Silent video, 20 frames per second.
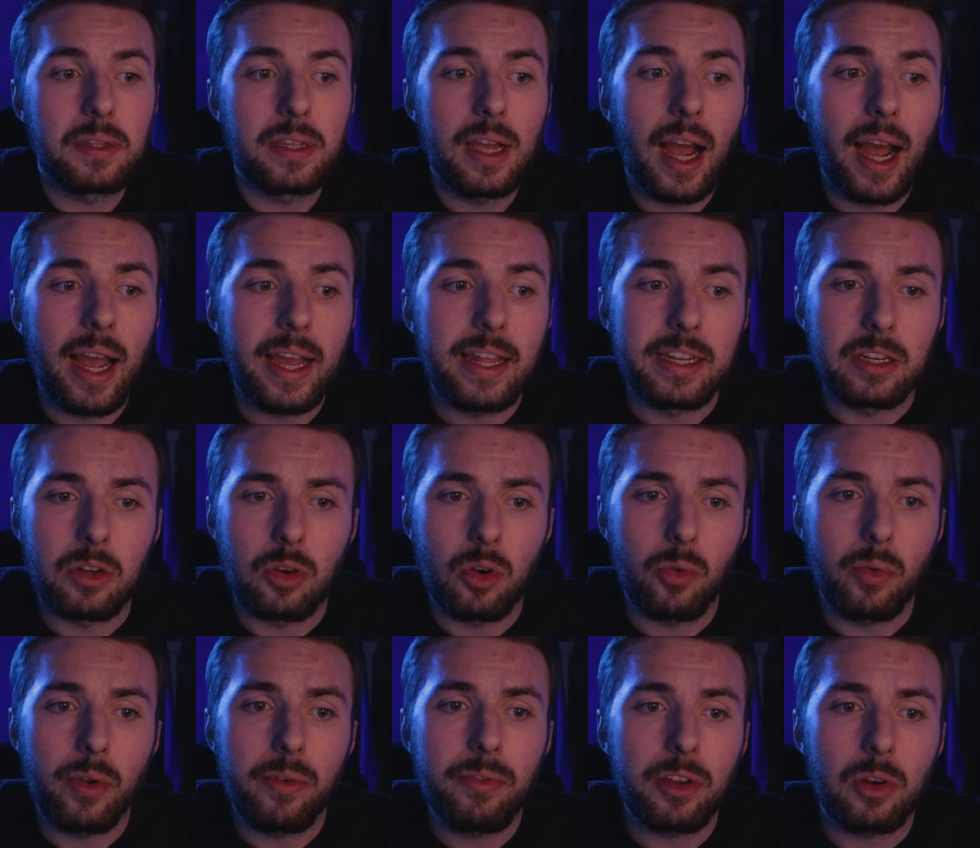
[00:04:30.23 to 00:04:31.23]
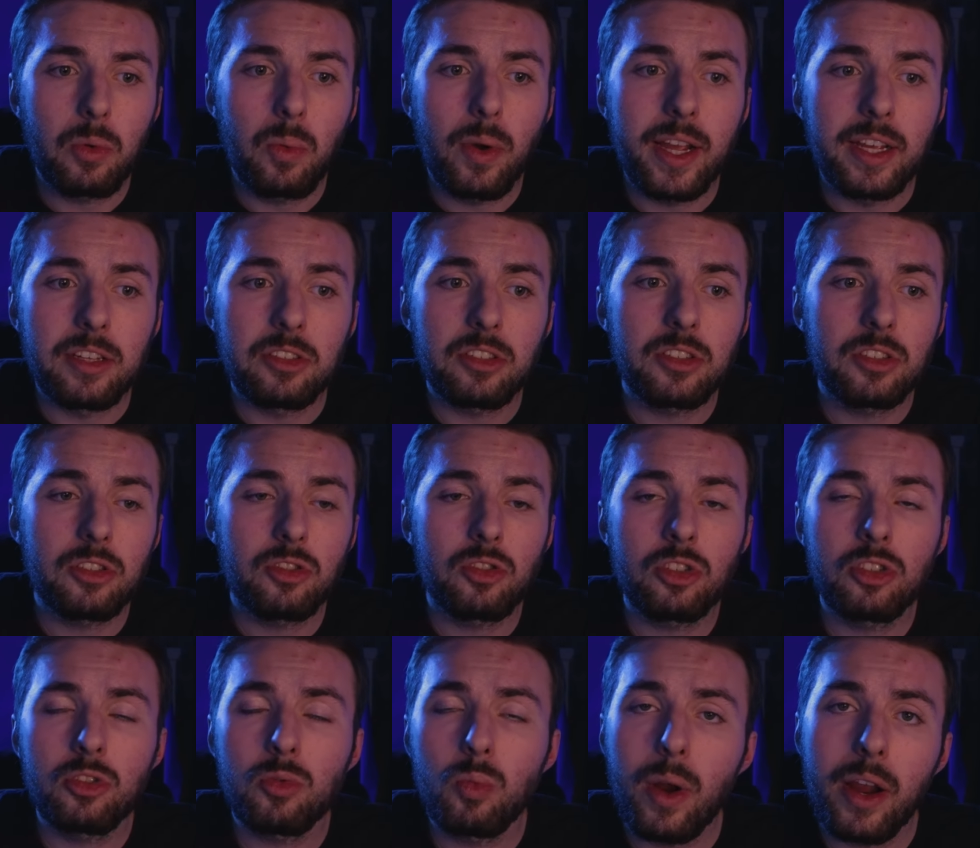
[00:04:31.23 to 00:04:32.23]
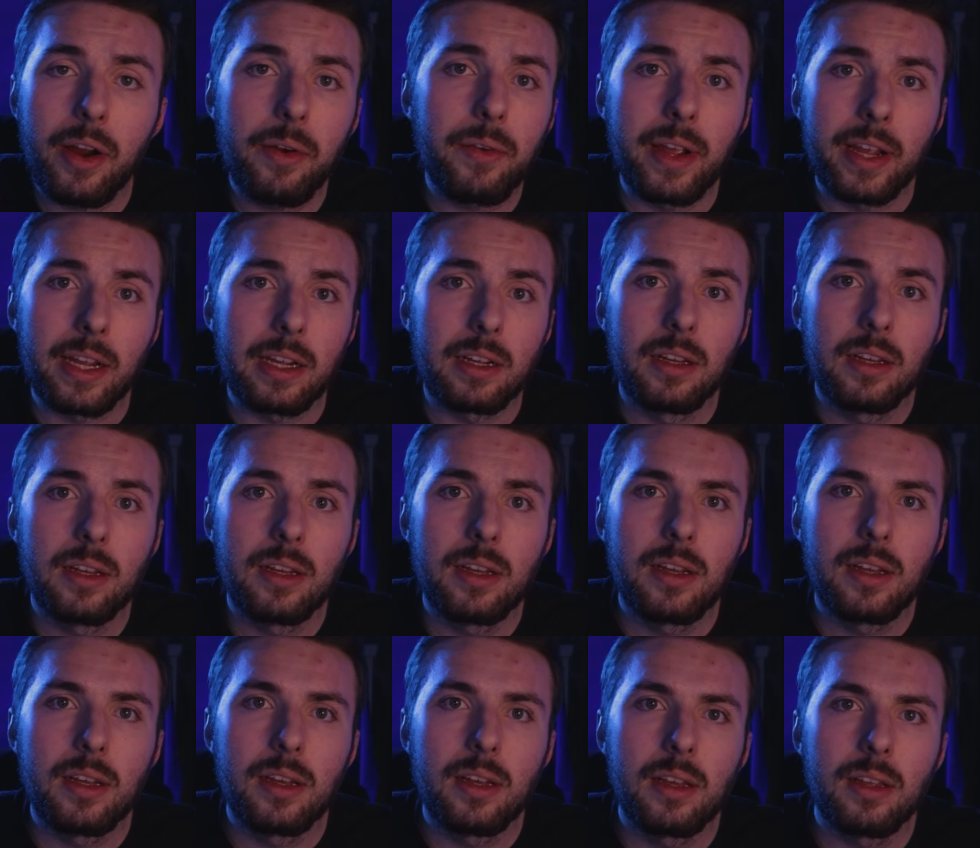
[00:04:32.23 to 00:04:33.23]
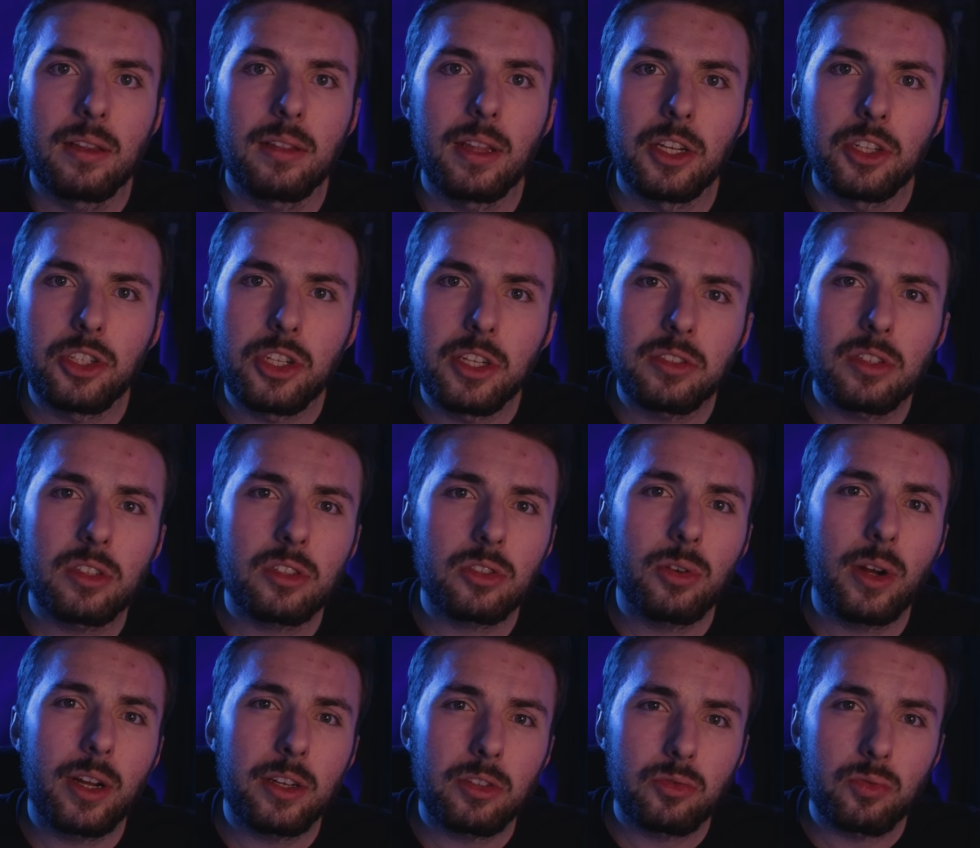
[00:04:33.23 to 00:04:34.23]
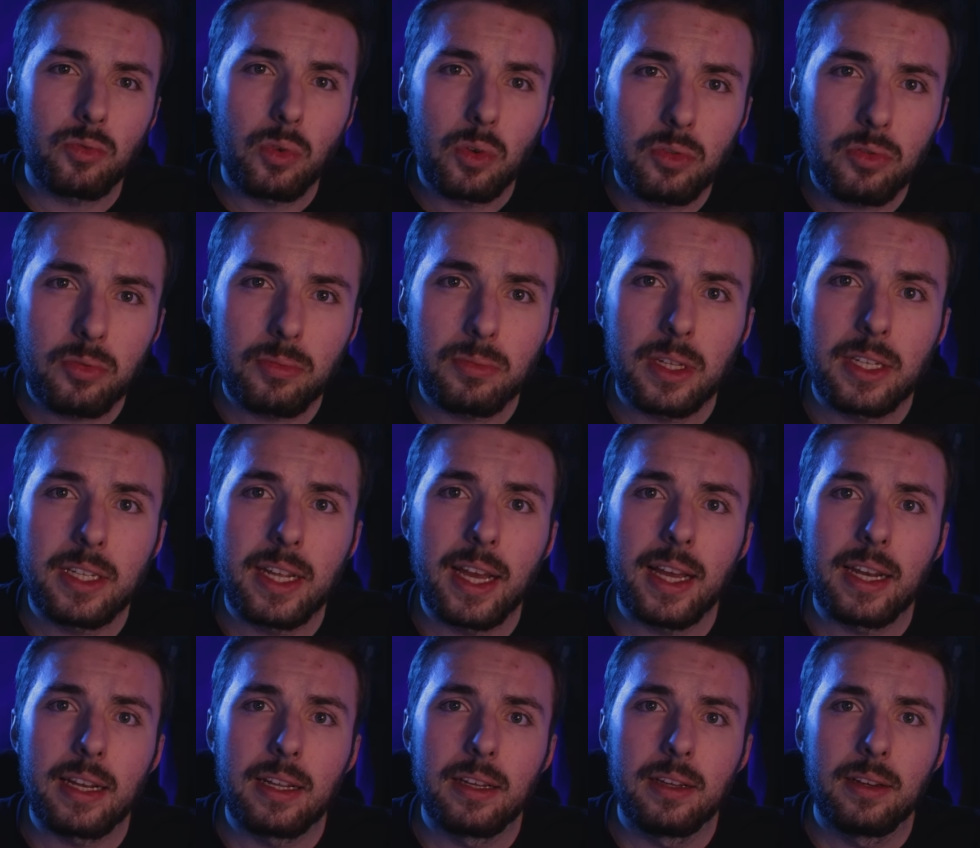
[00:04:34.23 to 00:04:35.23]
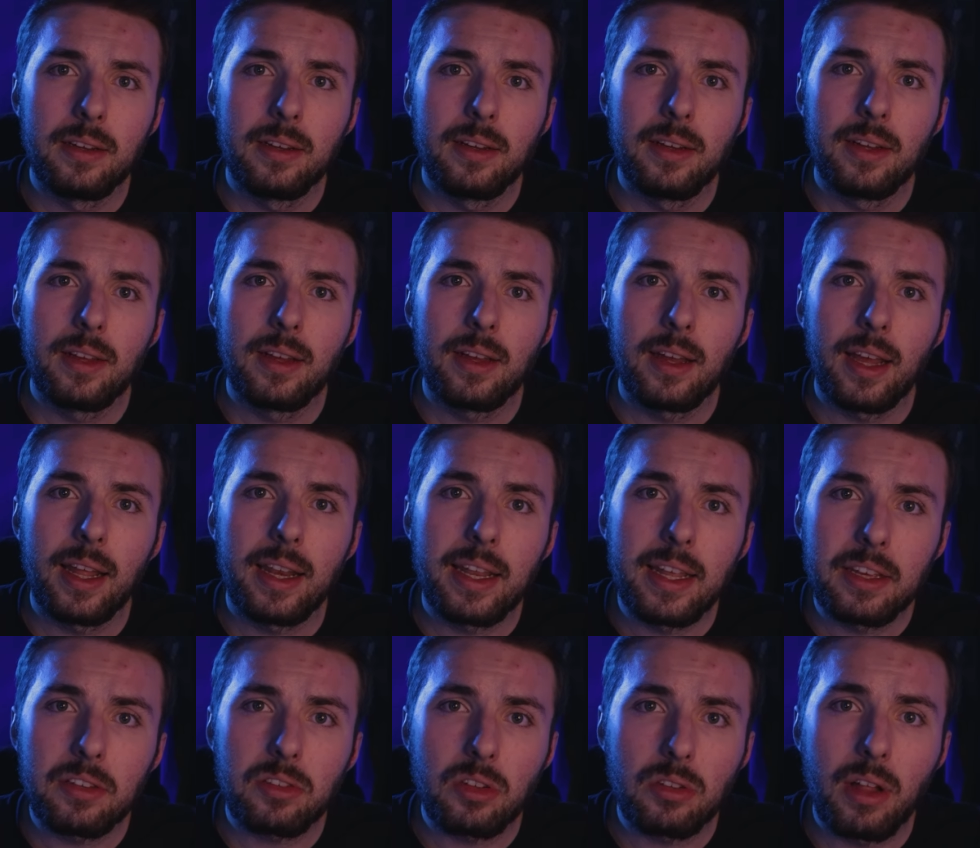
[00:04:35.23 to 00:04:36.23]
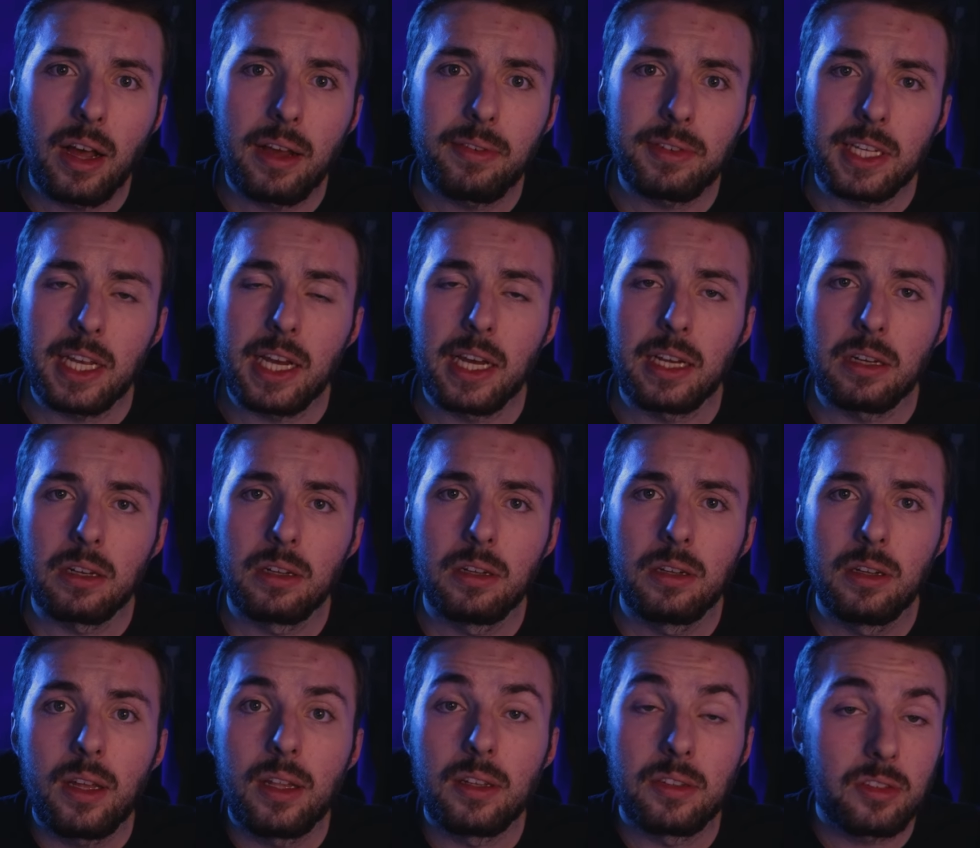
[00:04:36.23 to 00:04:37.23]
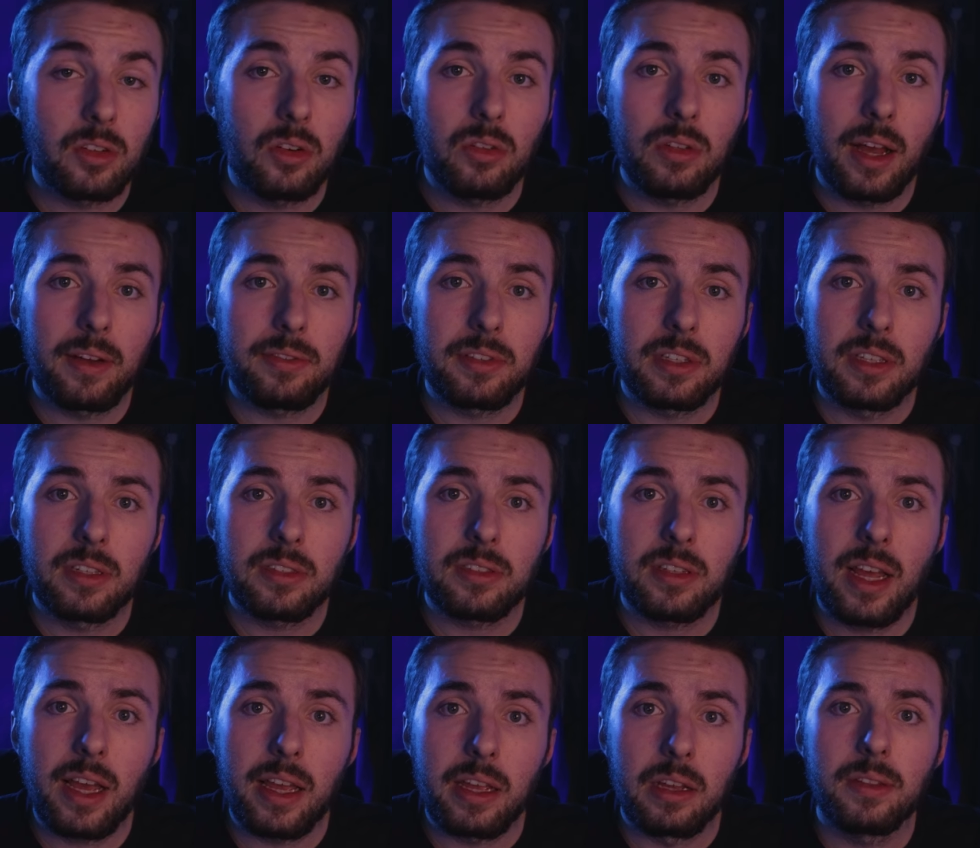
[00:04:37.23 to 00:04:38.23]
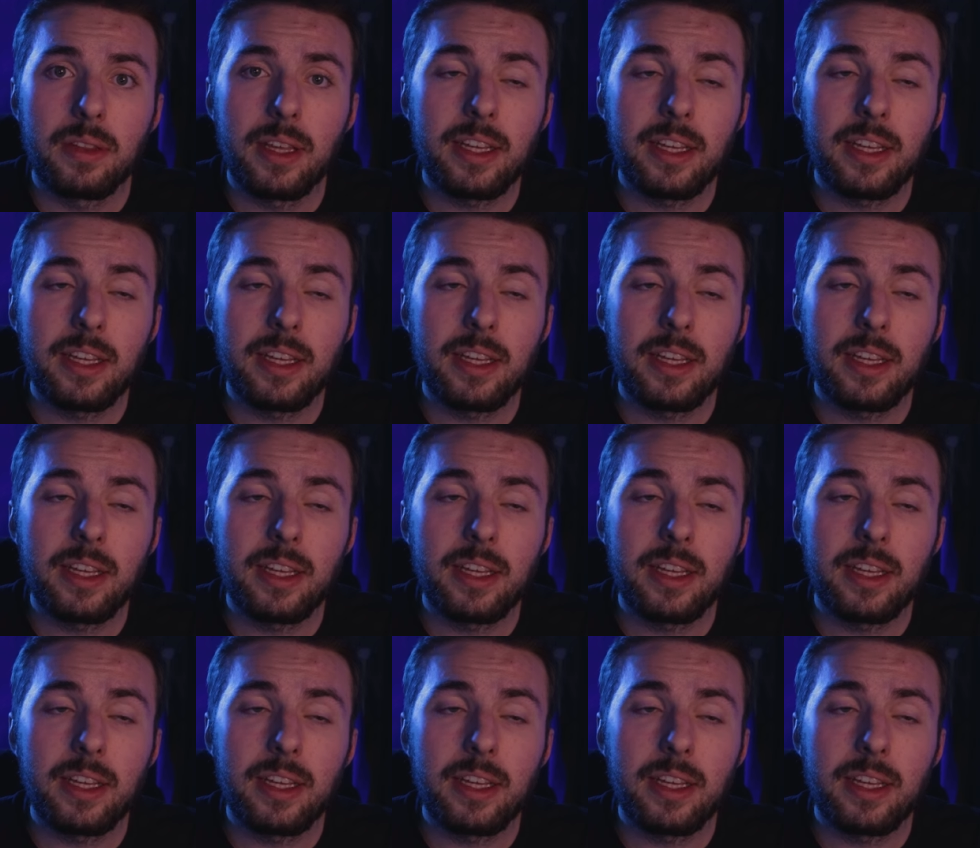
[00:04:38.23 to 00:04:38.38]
died in horrific ways, swearing that Jesus Christ rose from the dead, and he is alive again, and still alive to this day.